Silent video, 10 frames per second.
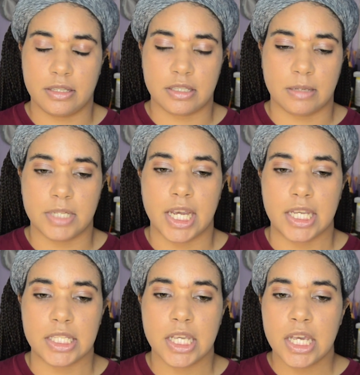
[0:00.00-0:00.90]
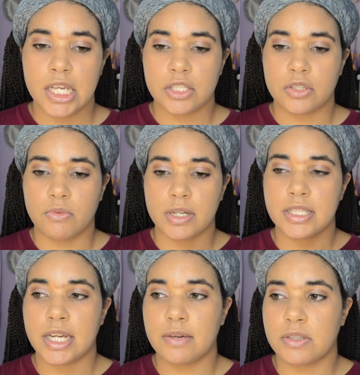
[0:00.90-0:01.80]
some days. So one
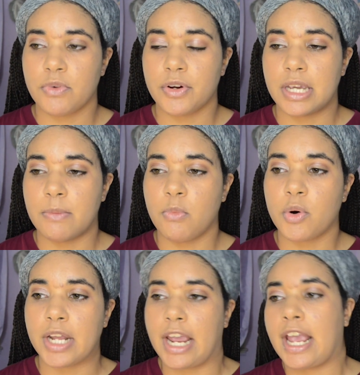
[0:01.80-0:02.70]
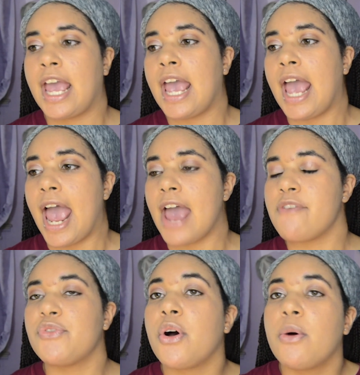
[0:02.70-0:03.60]
day I was working morning.
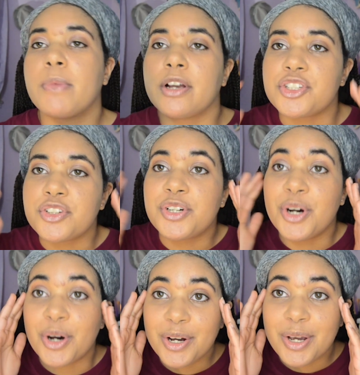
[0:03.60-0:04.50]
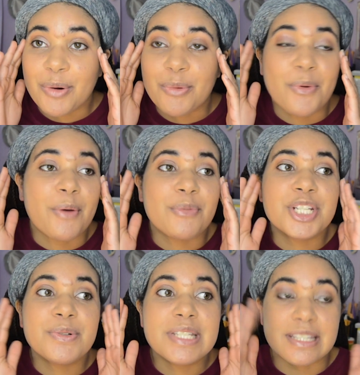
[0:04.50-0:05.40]
And oh my gosh, the cook,
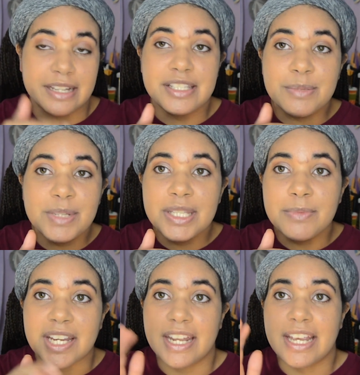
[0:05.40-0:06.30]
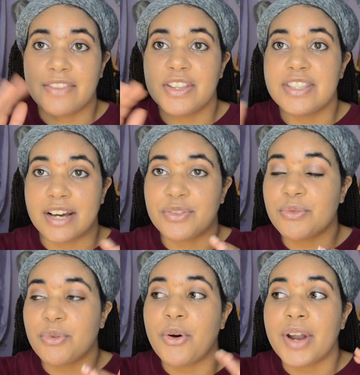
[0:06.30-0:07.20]
she was nice to me in the beginning, and then down the
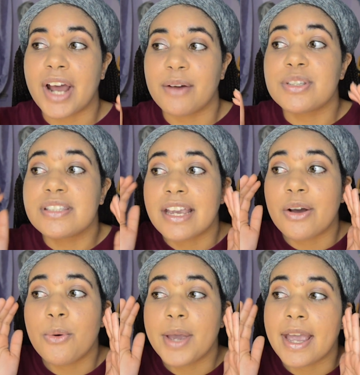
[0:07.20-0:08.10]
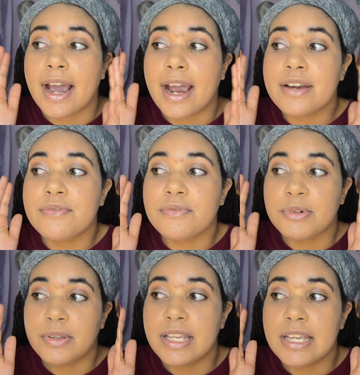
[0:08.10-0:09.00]
road, I was like, okay, I
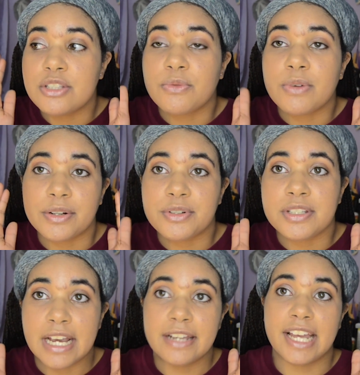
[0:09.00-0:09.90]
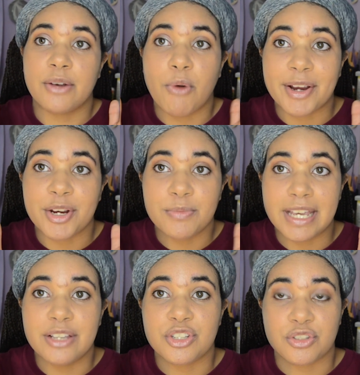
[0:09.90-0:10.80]
really don't understand, like, why you're
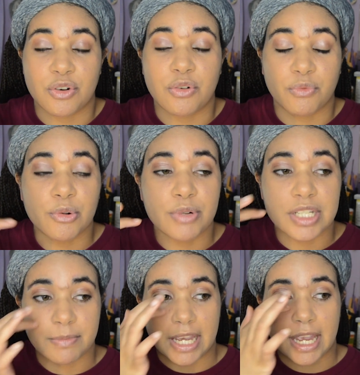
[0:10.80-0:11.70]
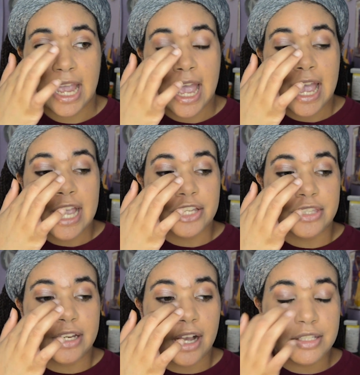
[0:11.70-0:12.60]
being so rude to me.
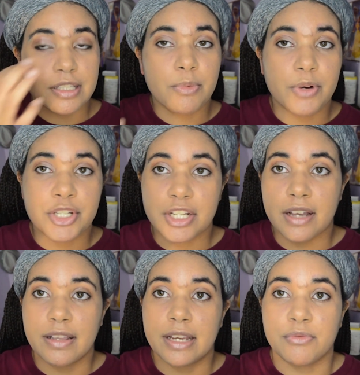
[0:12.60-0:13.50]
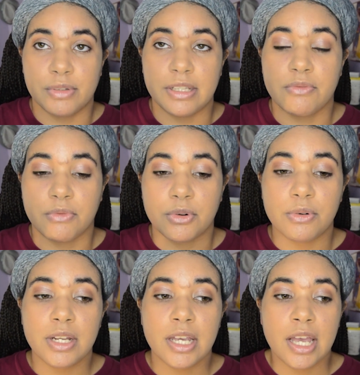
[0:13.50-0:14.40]
They got to the point she got, like, really
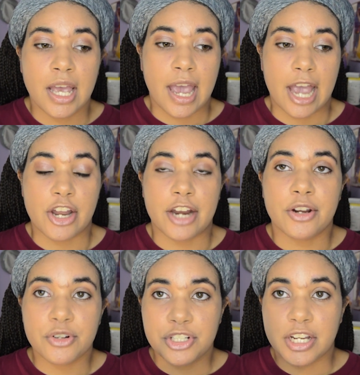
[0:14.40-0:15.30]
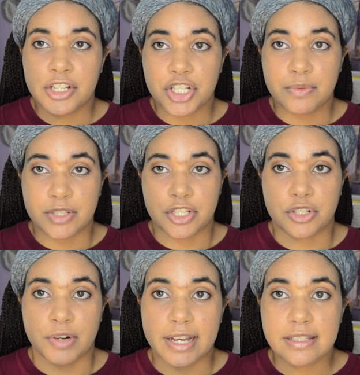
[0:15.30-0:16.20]
rude, and I understand she was
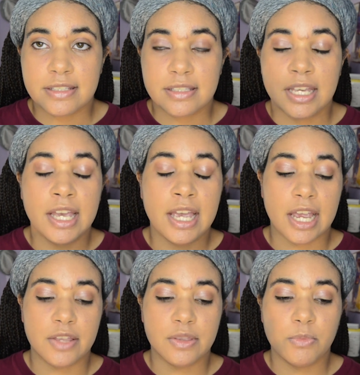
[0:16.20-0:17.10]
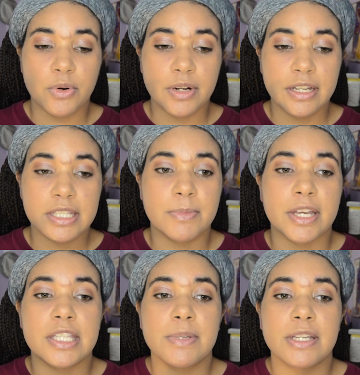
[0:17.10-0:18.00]
stressed in the mornings, but
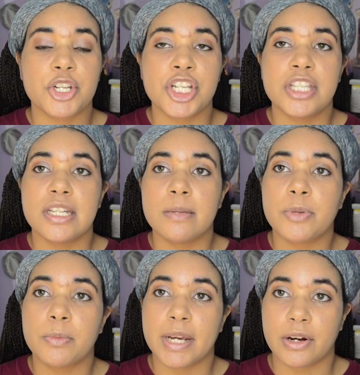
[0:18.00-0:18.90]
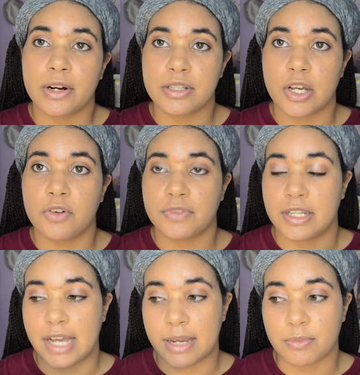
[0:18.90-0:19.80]
it's because she didn't prepare herself the
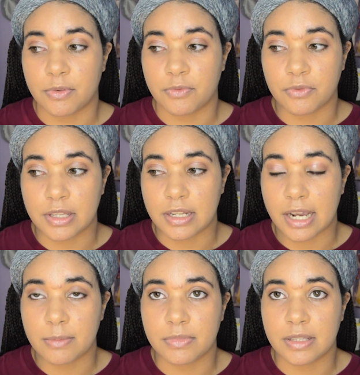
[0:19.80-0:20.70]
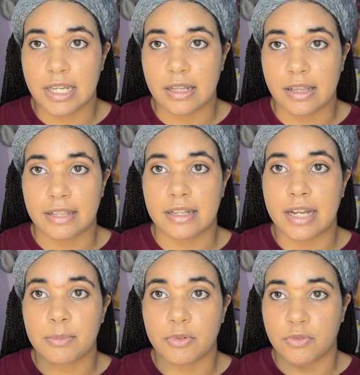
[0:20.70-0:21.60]
night before, the
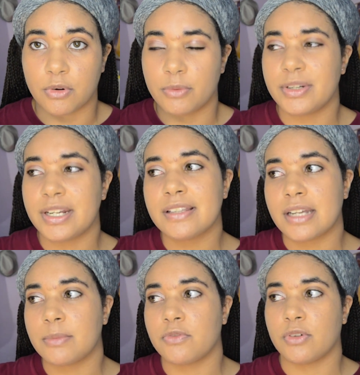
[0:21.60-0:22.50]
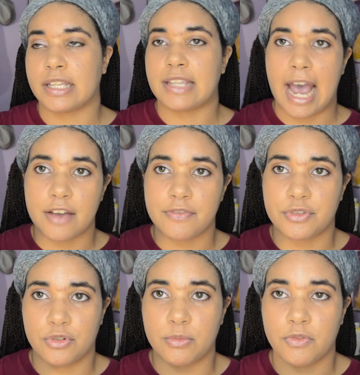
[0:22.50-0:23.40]
night before. Well, not the night before, like, the
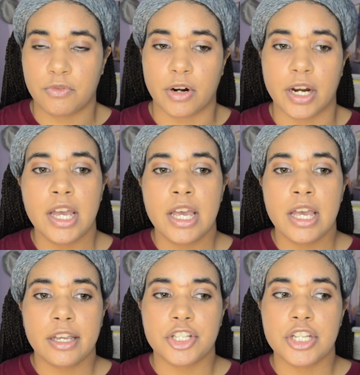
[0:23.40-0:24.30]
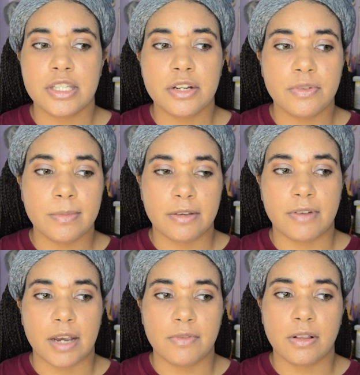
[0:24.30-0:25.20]
afternoon before, because she's there from, like,
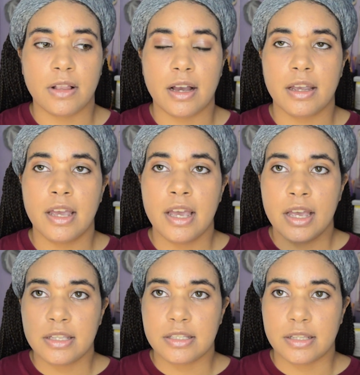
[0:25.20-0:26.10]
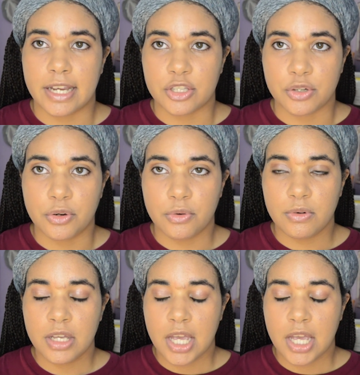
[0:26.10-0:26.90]
5 o'clock to, like, 2.